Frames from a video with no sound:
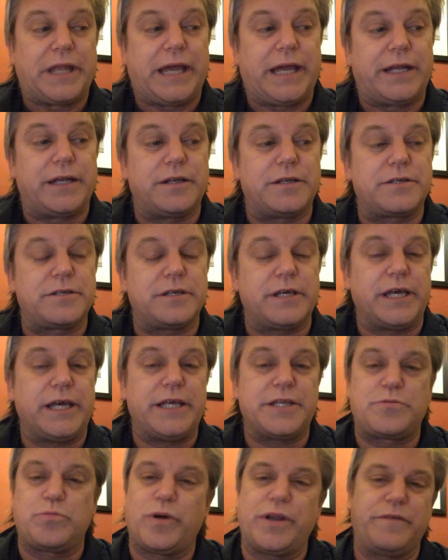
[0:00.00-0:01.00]
And
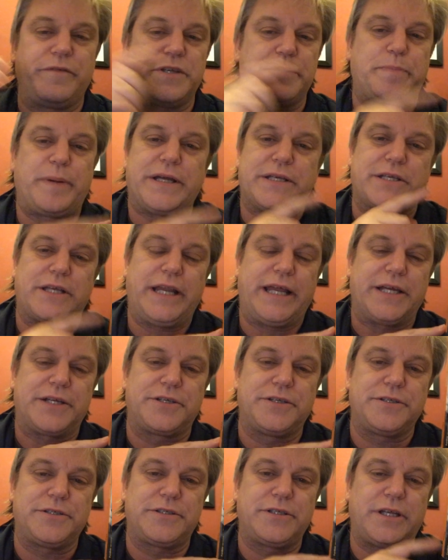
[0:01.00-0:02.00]
it's one of his best
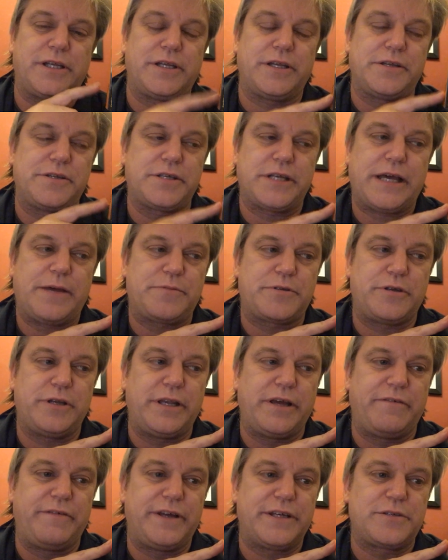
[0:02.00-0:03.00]
collections. I just
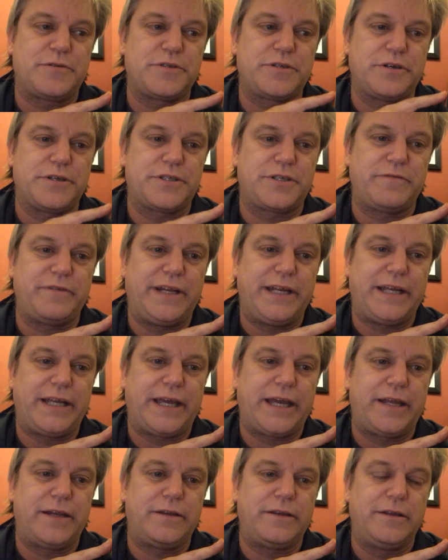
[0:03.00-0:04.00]
absolutely love it. So it was nice to read it
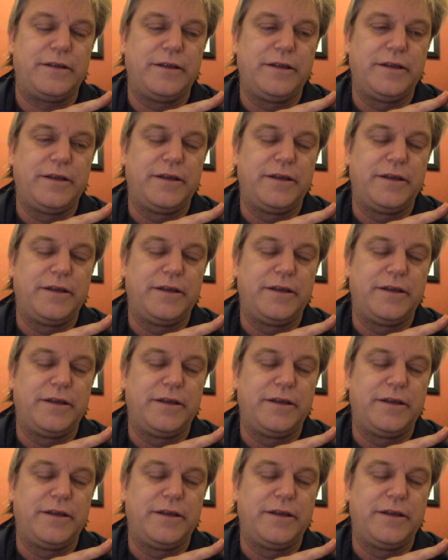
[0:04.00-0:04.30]
again.